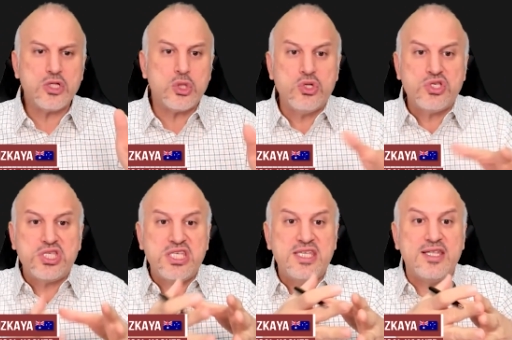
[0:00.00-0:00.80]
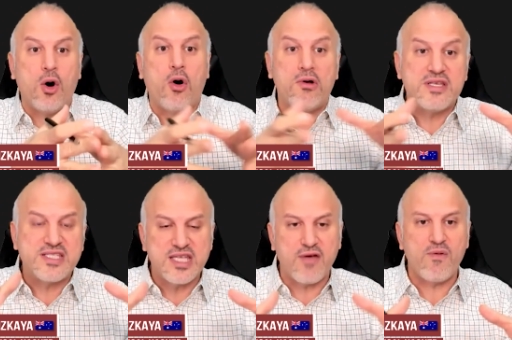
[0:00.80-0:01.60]
to see the
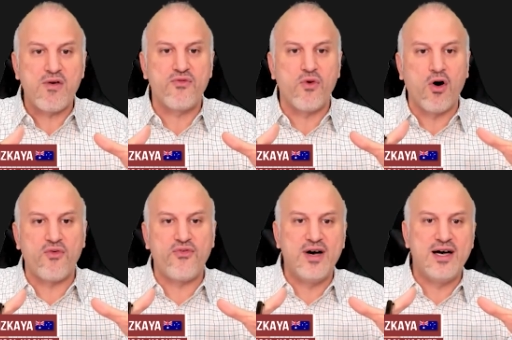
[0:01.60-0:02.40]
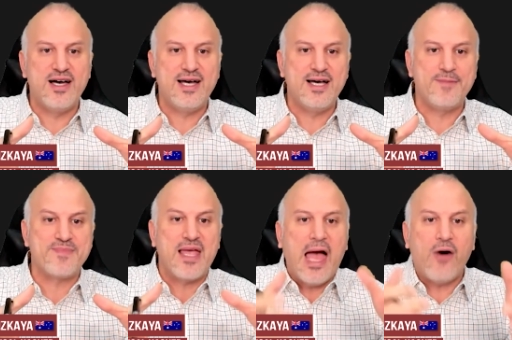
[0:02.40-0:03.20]
holistic view of um,
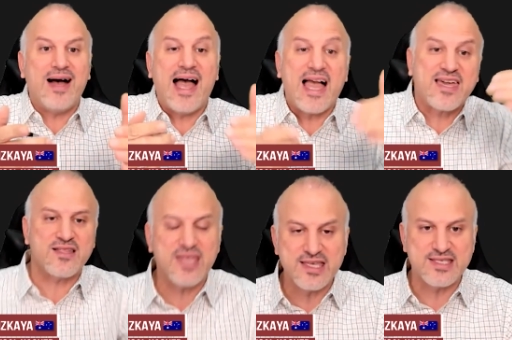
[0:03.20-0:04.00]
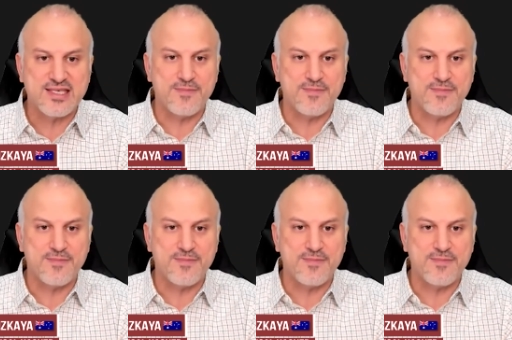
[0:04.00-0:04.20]
how a hacker thinks.